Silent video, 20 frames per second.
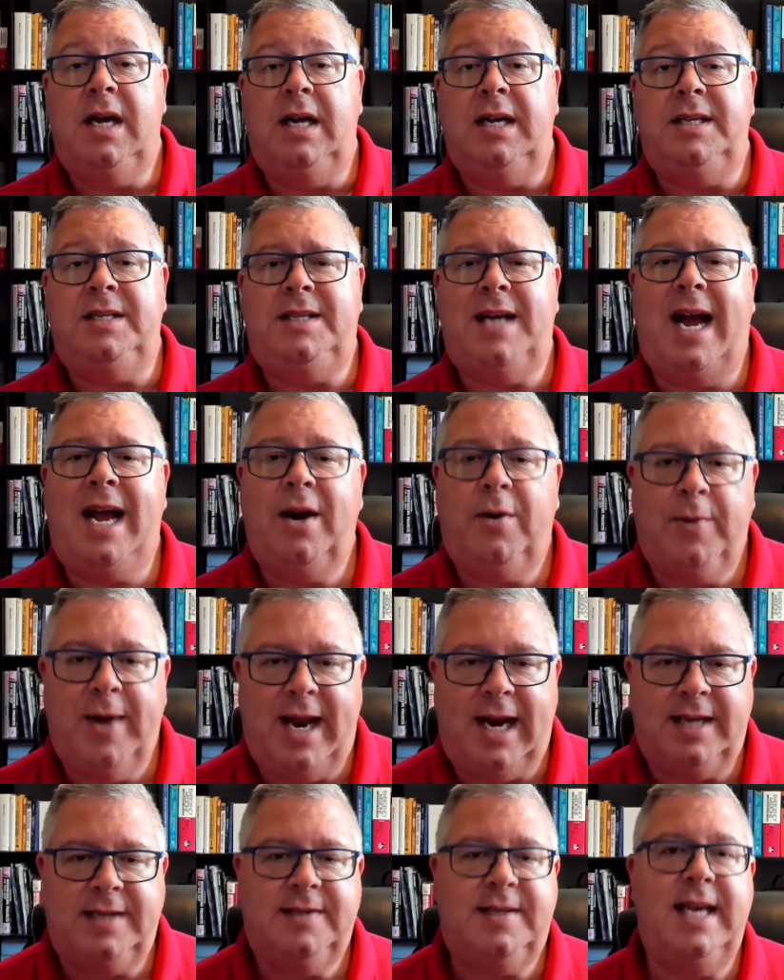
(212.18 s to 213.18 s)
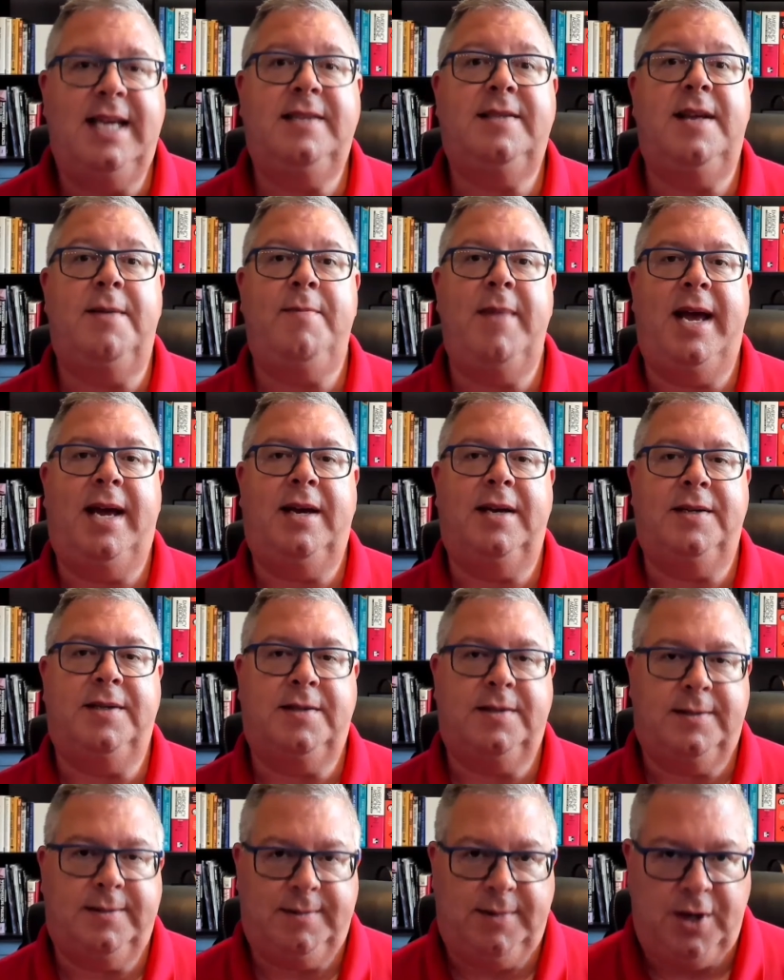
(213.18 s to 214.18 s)
Diuretics, things that make
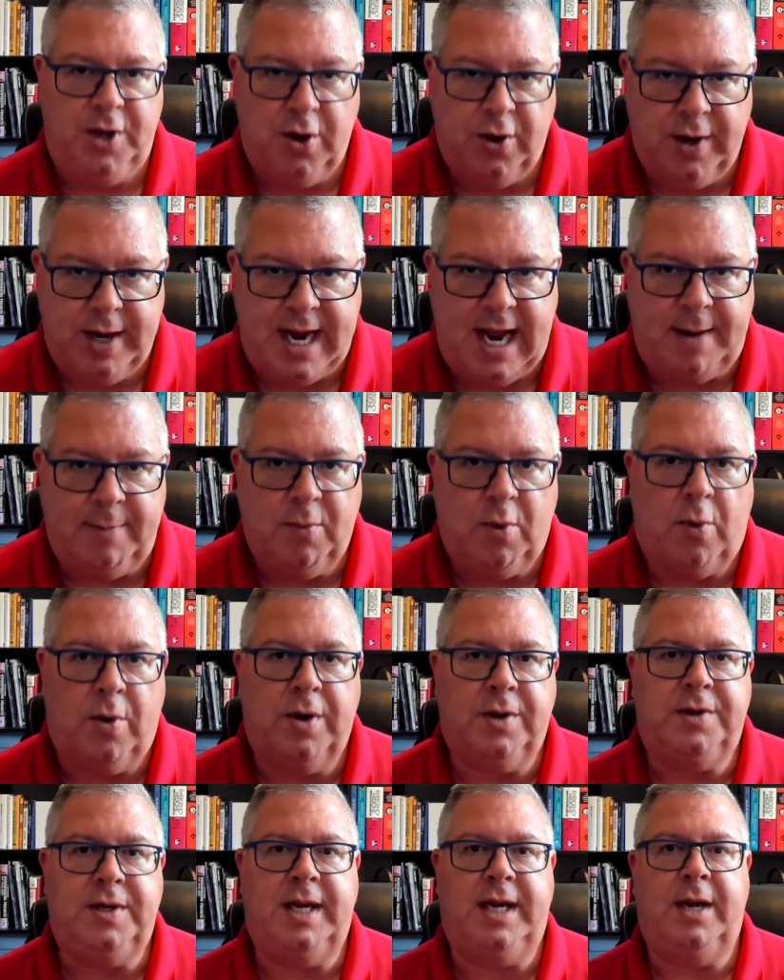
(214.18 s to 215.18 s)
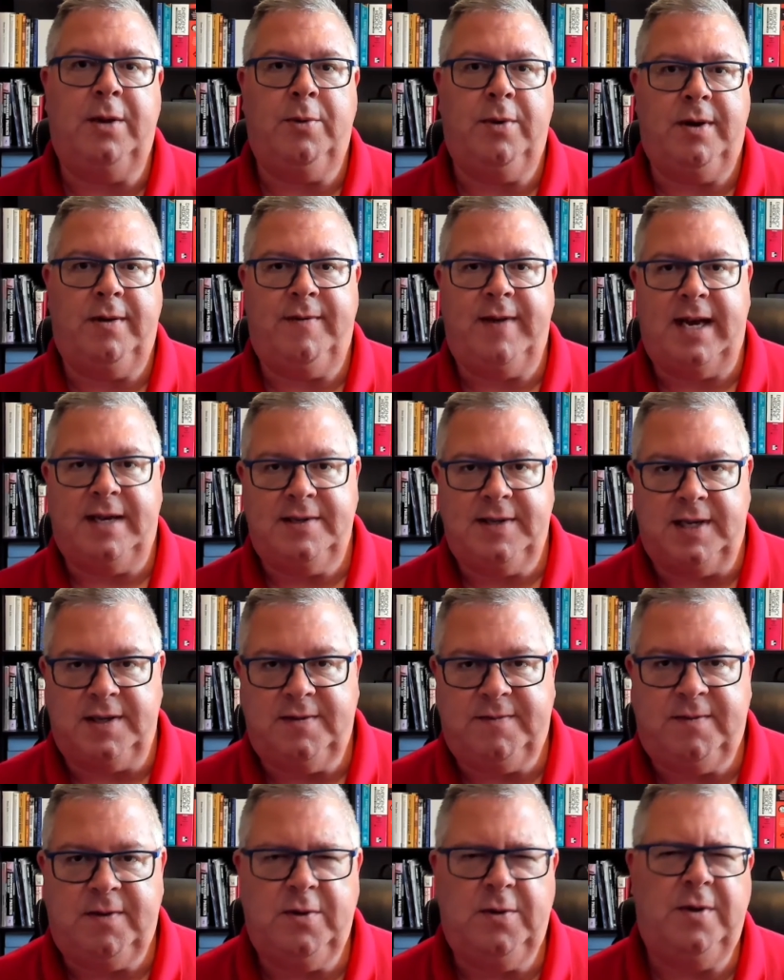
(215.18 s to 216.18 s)
us urinate more to get rid of excess
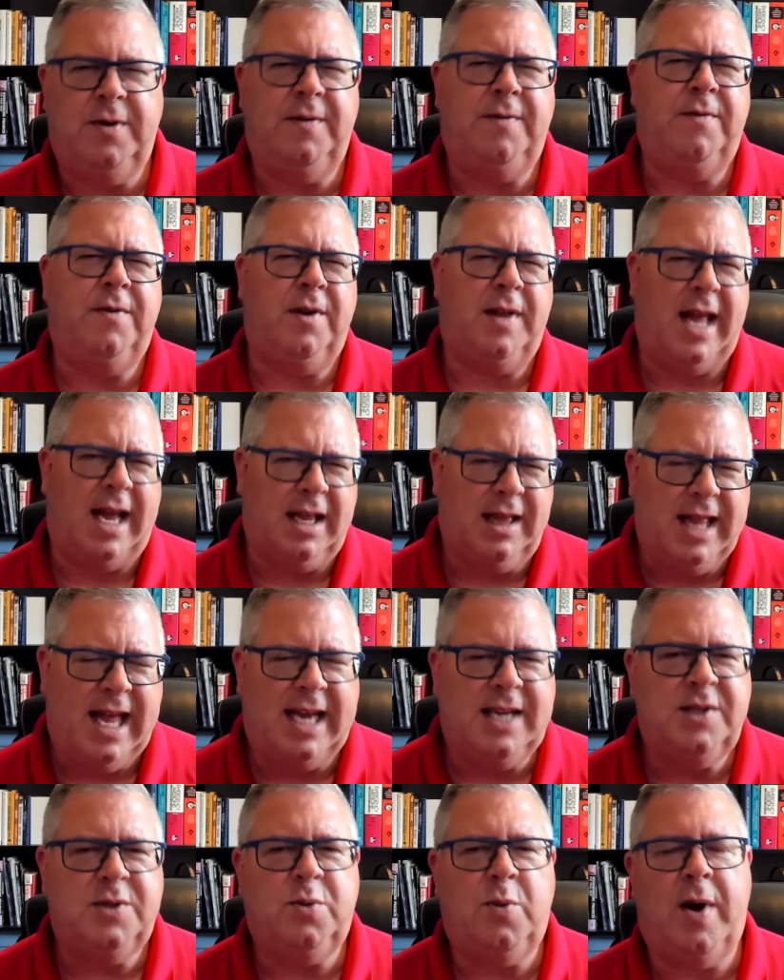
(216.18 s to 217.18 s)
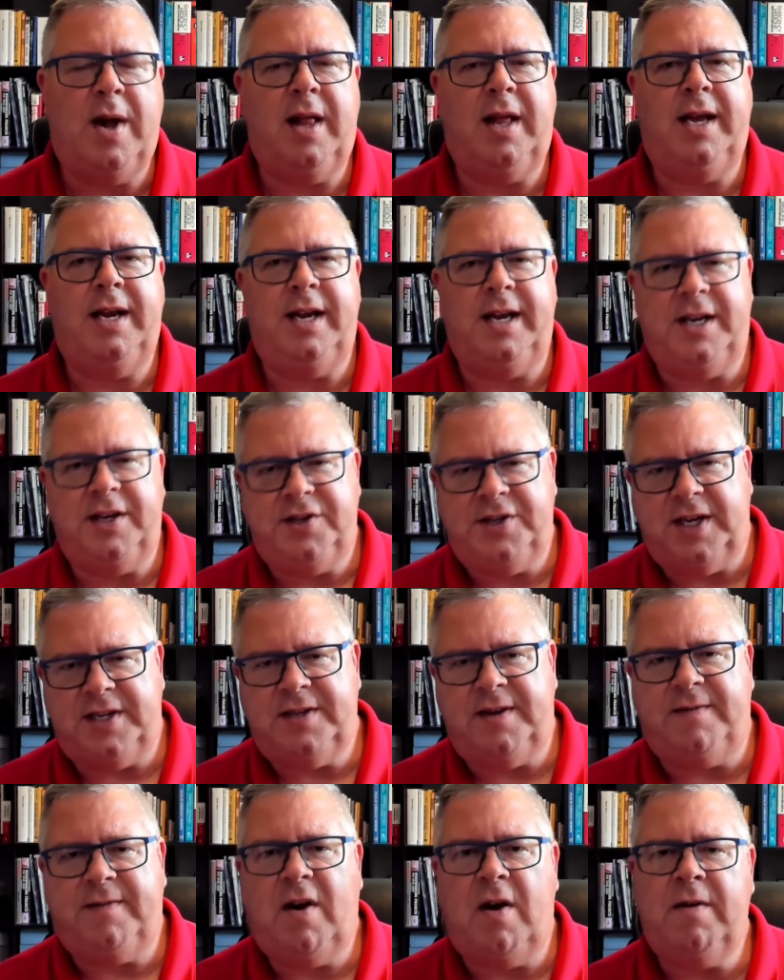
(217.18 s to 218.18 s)
fluid for like leg swelling and
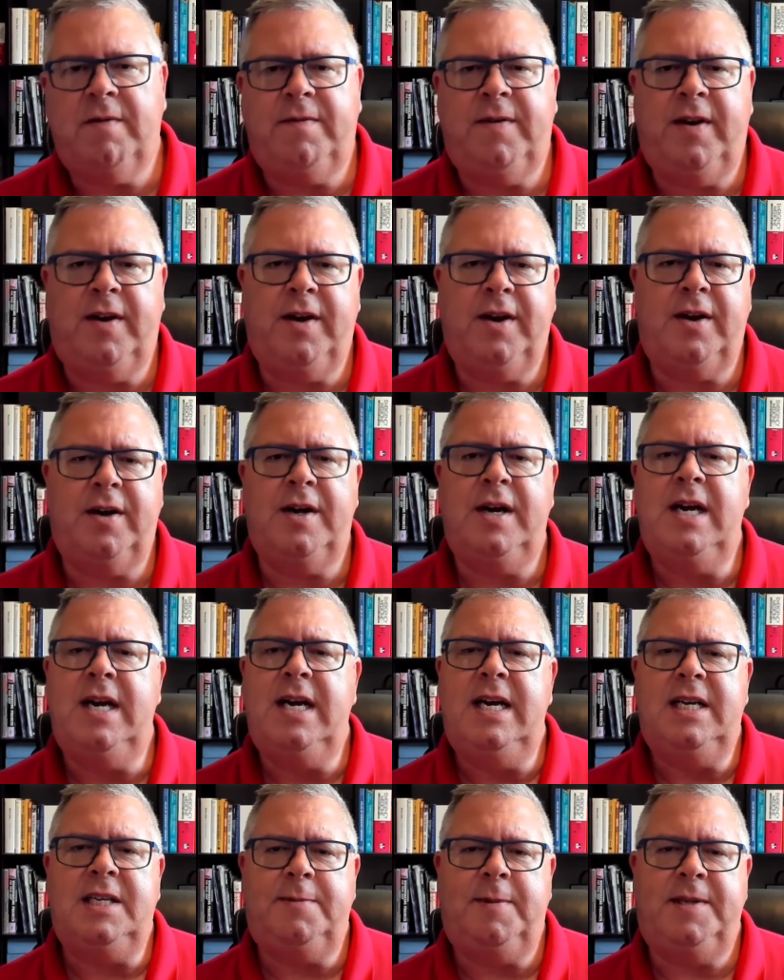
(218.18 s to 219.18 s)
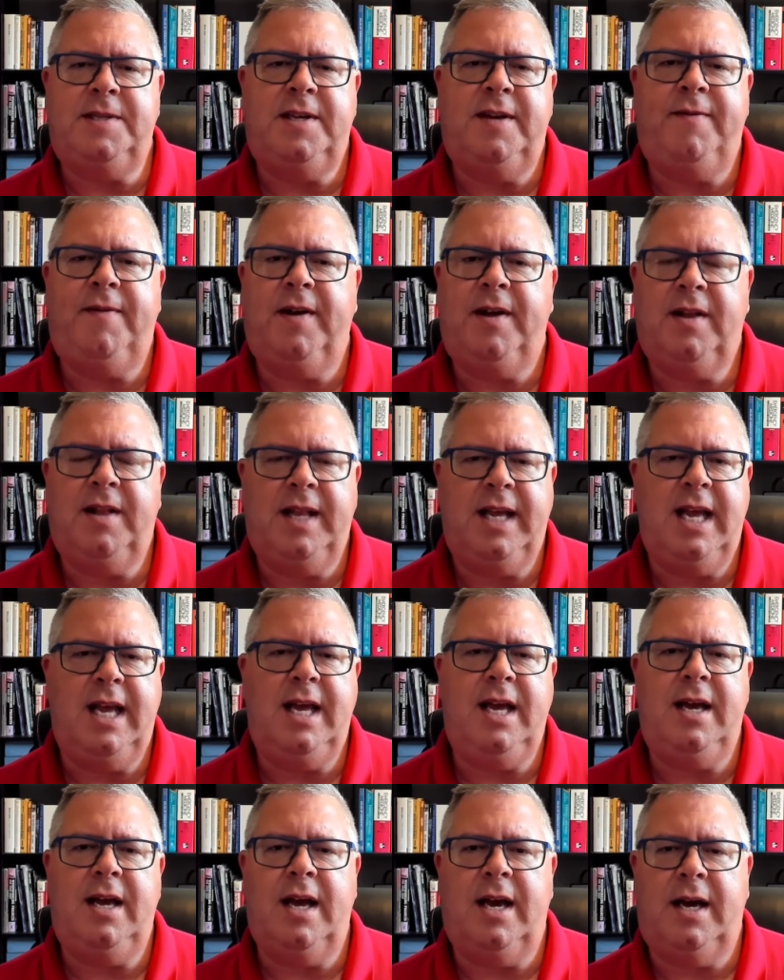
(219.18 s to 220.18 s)
congestive heart failure,
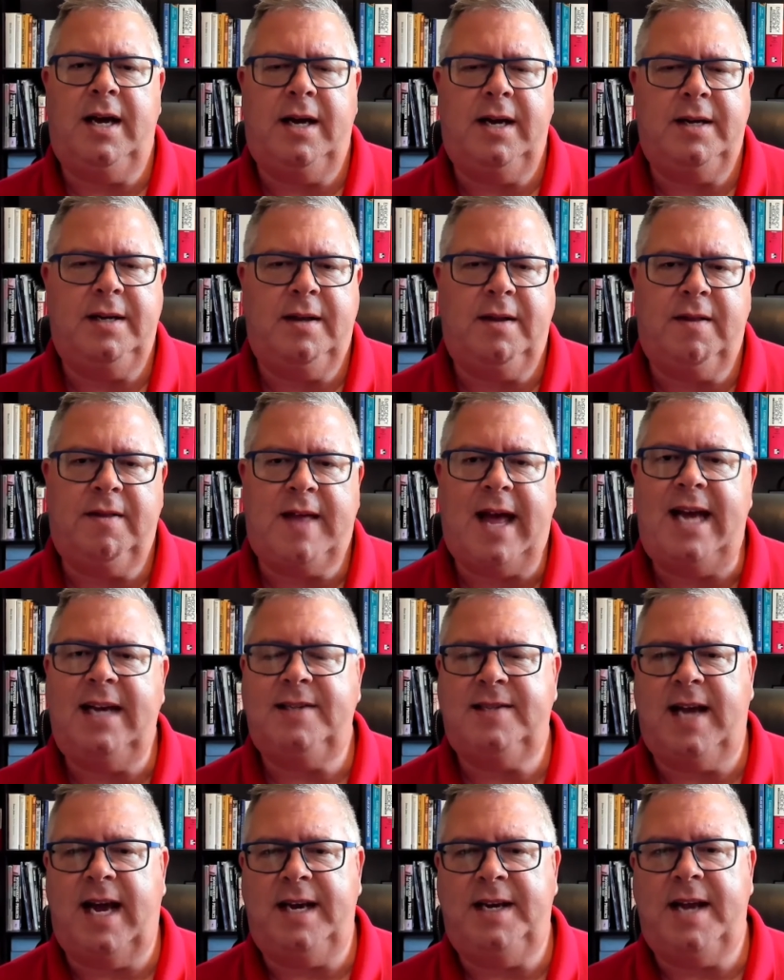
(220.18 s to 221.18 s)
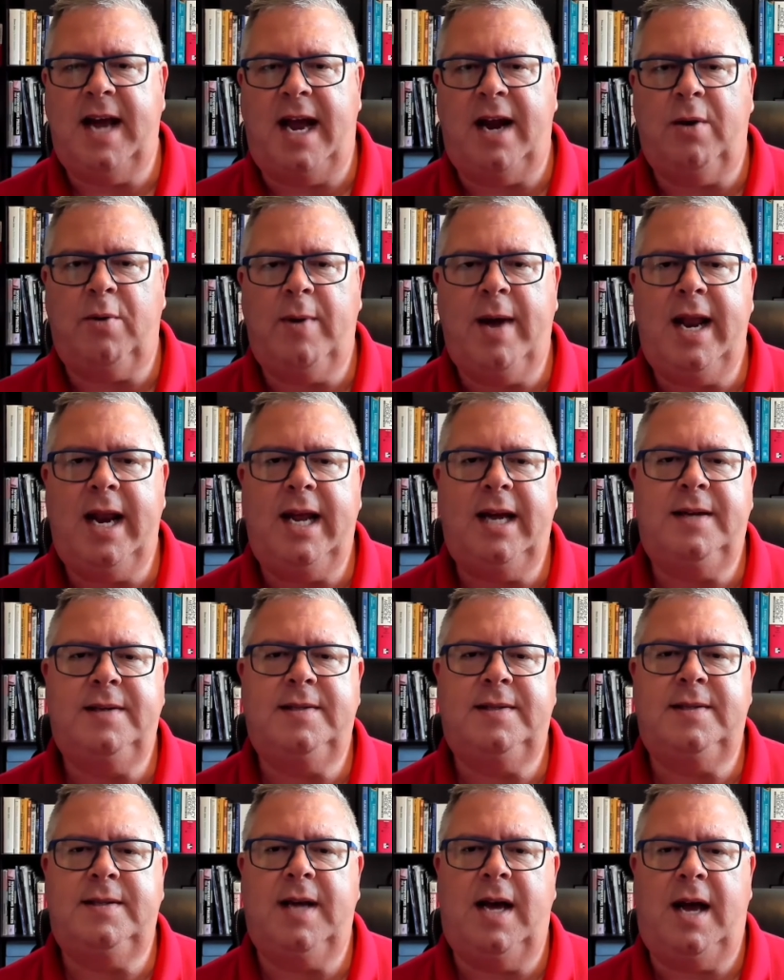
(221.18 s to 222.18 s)
specifically thiazide
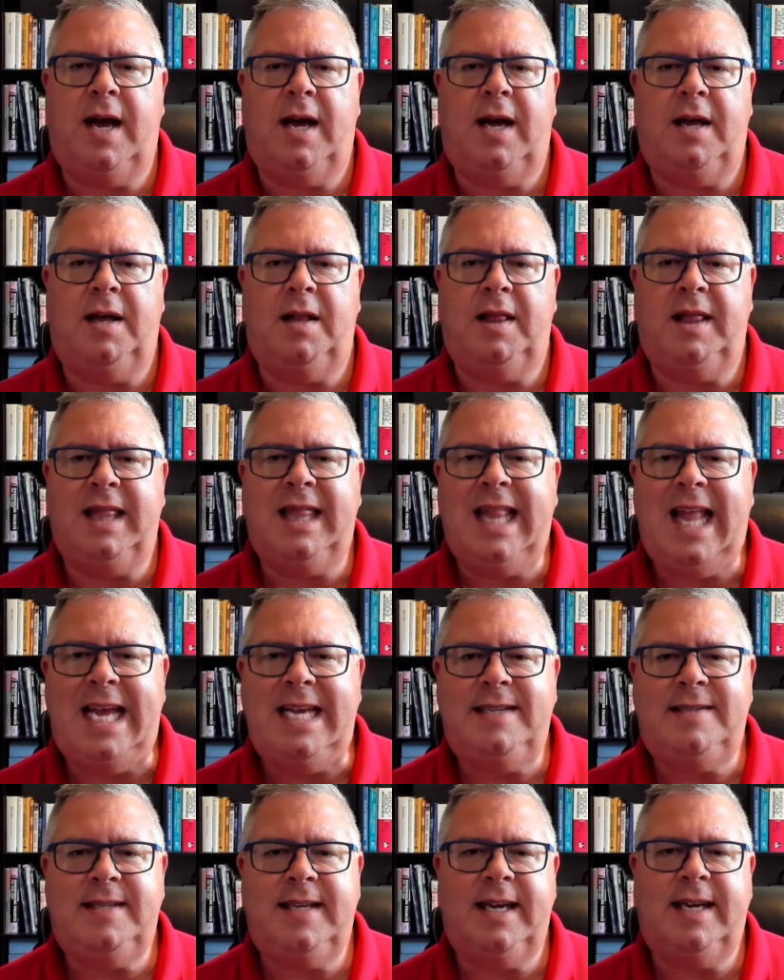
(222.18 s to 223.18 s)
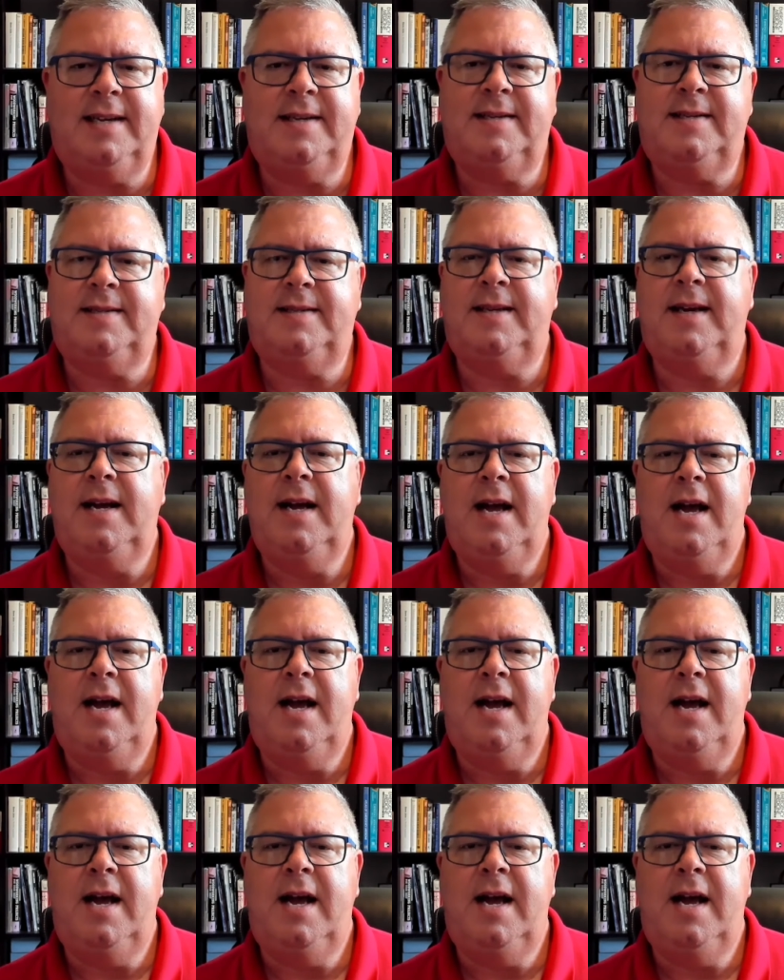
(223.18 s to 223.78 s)
diuretics, Lasix,